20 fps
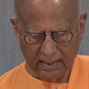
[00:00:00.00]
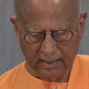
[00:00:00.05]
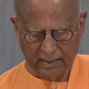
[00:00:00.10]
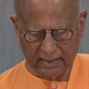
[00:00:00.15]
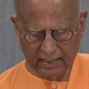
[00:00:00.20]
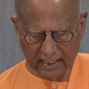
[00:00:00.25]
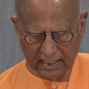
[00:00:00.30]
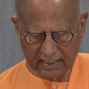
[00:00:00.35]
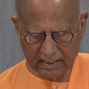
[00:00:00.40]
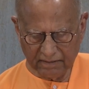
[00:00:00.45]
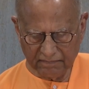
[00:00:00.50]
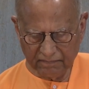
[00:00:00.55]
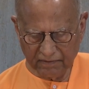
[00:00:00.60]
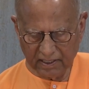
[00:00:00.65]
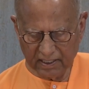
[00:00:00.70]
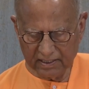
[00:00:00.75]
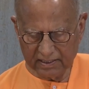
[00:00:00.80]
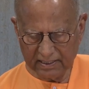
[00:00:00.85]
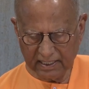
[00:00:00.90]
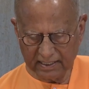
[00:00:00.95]
then he
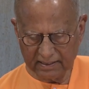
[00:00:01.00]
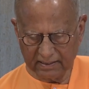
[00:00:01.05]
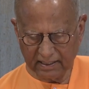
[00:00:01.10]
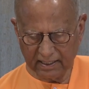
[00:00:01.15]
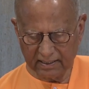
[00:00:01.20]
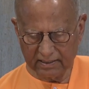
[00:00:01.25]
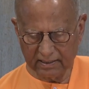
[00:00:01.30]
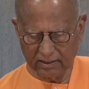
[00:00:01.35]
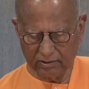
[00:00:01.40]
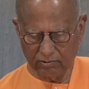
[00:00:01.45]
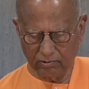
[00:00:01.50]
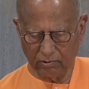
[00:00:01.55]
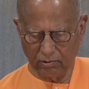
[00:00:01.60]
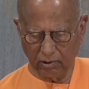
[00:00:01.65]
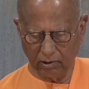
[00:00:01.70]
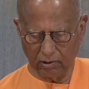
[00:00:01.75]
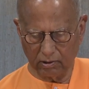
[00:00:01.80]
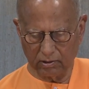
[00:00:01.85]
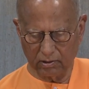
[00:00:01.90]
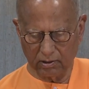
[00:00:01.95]
feels attracted to
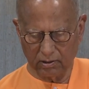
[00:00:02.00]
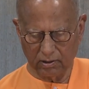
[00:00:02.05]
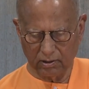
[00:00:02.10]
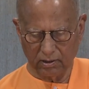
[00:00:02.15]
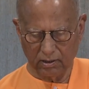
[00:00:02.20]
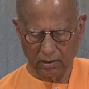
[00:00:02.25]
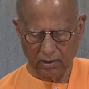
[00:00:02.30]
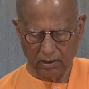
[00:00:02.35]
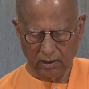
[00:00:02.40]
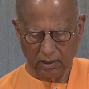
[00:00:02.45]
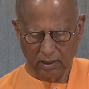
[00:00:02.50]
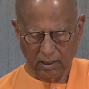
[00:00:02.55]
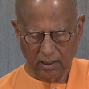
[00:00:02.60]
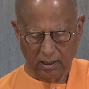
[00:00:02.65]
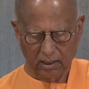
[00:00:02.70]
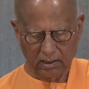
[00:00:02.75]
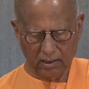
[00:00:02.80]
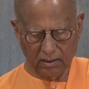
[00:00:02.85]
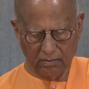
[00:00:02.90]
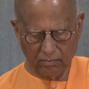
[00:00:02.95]
God.
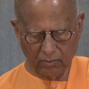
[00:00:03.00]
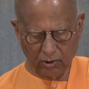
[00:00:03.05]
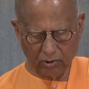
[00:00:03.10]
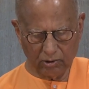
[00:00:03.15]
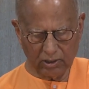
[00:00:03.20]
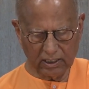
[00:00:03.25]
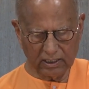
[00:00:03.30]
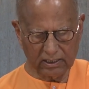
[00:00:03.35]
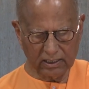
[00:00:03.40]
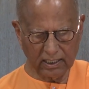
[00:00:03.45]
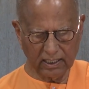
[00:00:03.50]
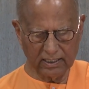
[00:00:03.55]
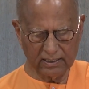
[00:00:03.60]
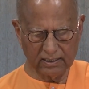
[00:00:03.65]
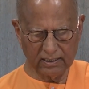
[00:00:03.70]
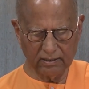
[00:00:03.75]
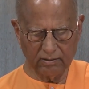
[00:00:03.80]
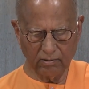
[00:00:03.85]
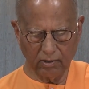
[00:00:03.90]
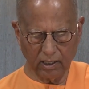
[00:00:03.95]
The more
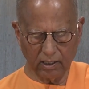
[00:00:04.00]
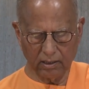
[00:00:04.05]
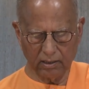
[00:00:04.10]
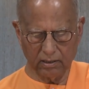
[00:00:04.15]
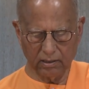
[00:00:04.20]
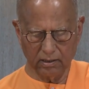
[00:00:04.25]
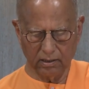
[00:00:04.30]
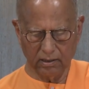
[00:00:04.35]
restless you are,